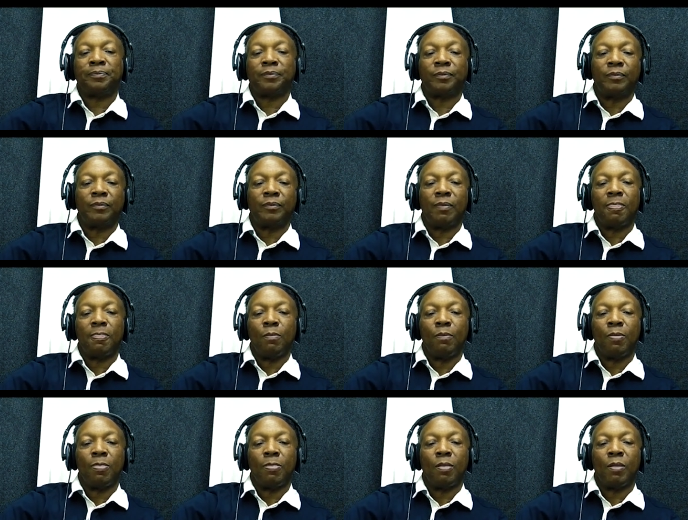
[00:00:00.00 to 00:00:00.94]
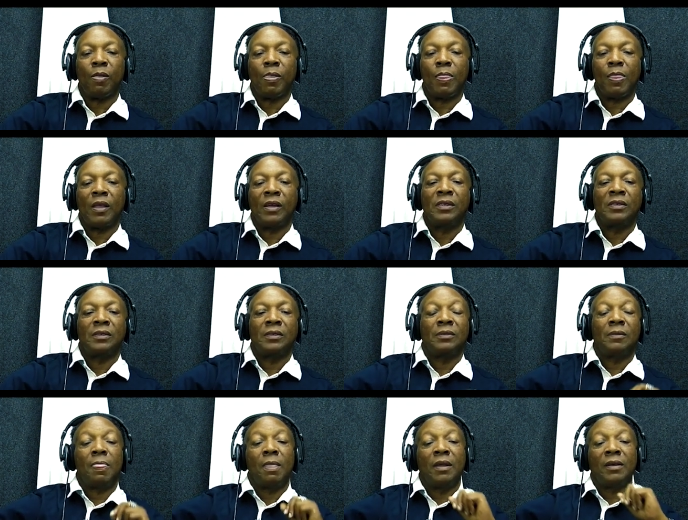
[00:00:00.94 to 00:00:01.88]
All the musicians, they're all
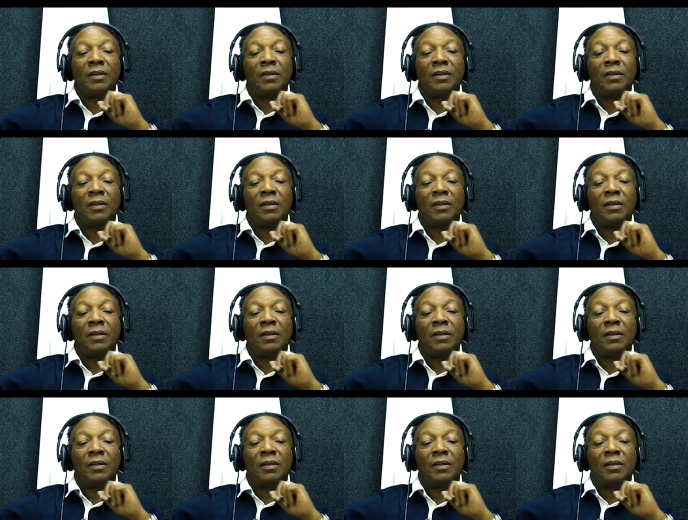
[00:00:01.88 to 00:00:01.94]
talented.